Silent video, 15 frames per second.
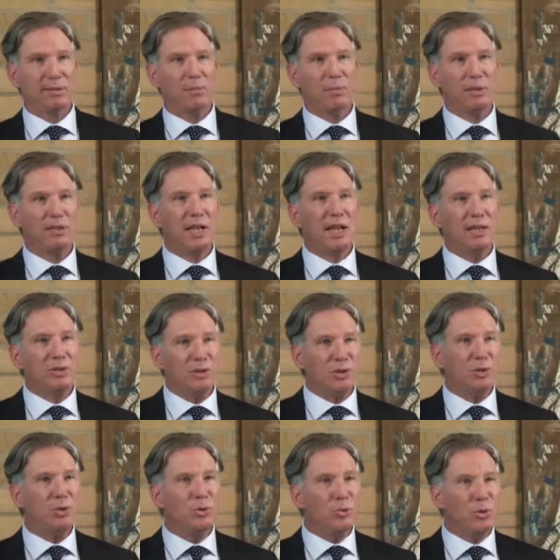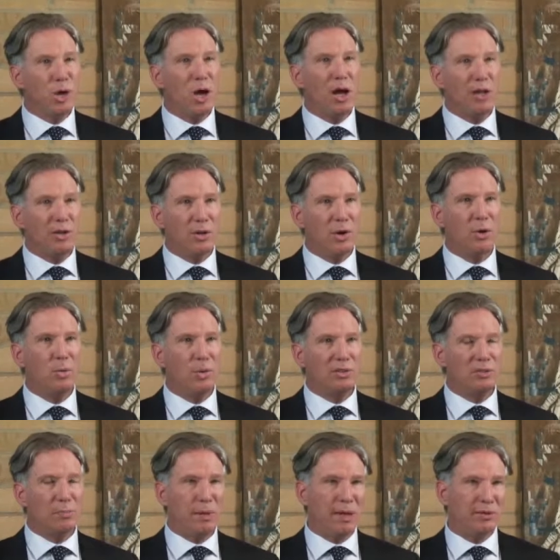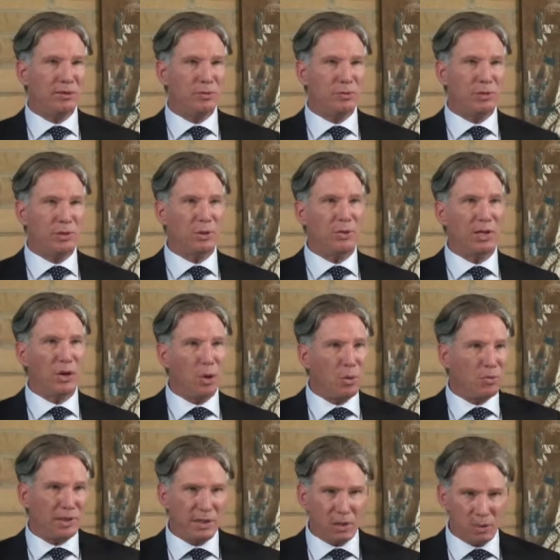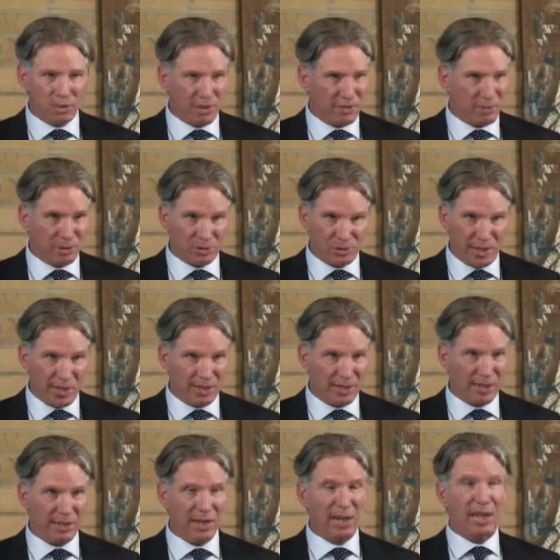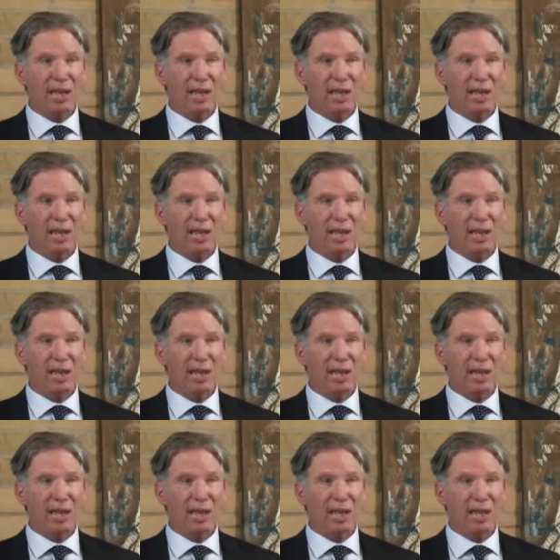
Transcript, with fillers: but they do not know what's best for you. They only know what they've been trained in.